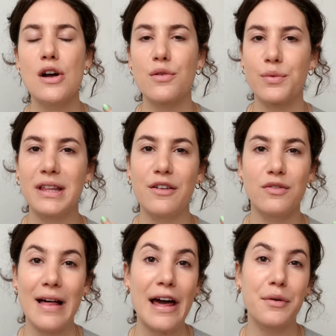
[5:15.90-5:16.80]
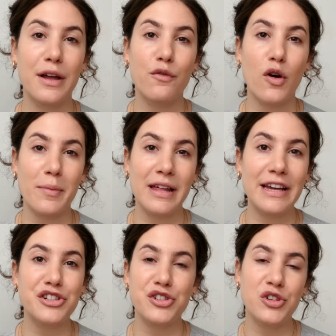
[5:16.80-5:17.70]
a really flattering formula
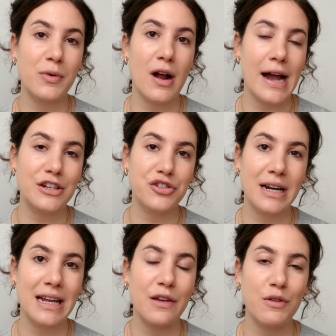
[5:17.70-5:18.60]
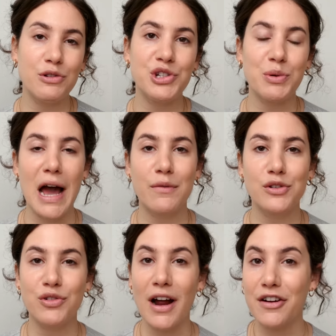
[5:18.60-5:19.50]
and just super hydrating. If you do have a
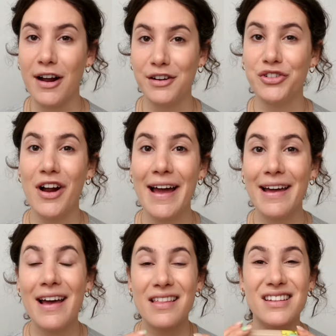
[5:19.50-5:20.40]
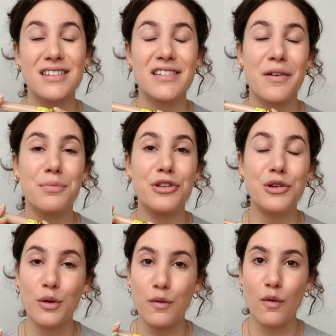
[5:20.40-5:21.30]
drier under eye, this is a
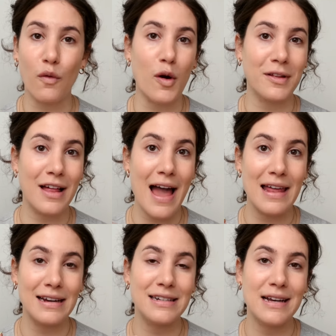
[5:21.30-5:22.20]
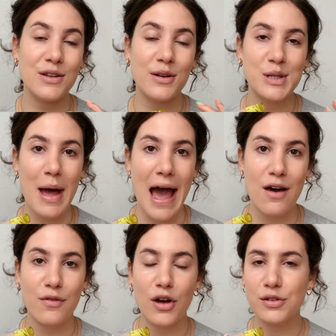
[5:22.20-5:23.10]
beautiful formula, and it does also
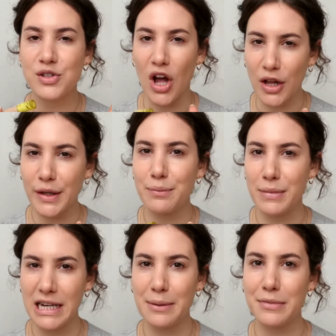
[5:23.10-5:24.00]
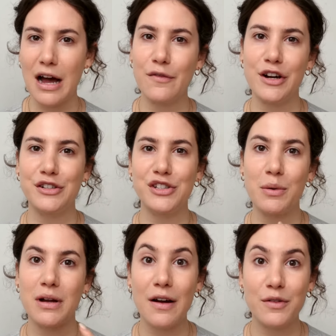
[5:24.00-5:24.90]
have a solid medium coverage,
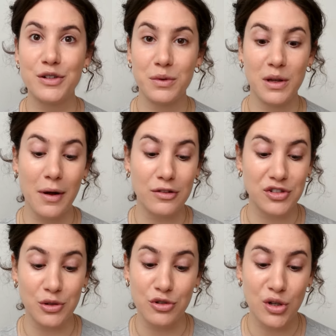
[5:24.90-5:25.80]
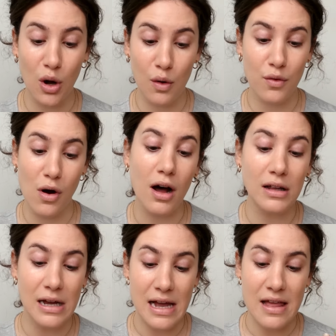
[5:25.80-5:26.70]
so it covers really well too. Just
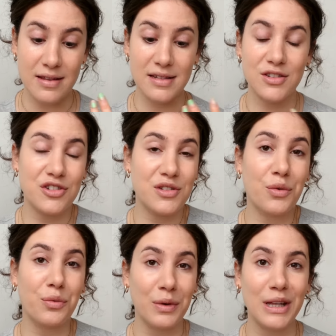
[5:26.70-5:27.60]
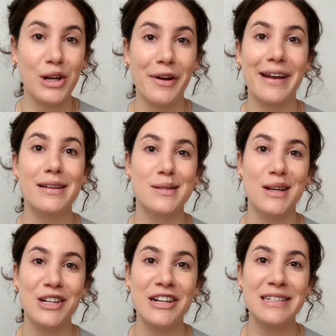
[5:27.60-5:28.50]
overall, this is just a really great
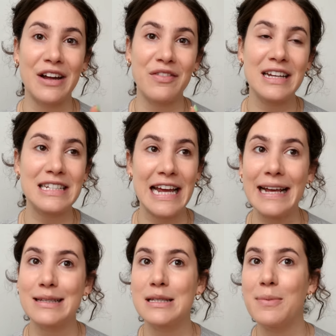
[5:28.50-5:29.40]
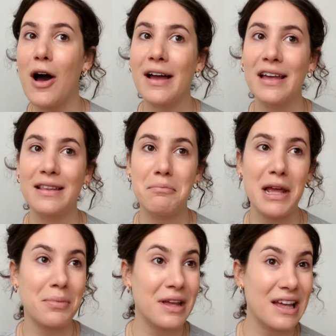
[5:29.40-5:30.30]
concealer and definitely takes a spot and
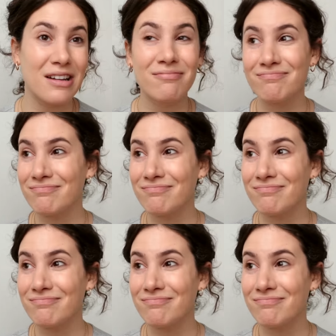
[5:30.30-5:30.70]
maybe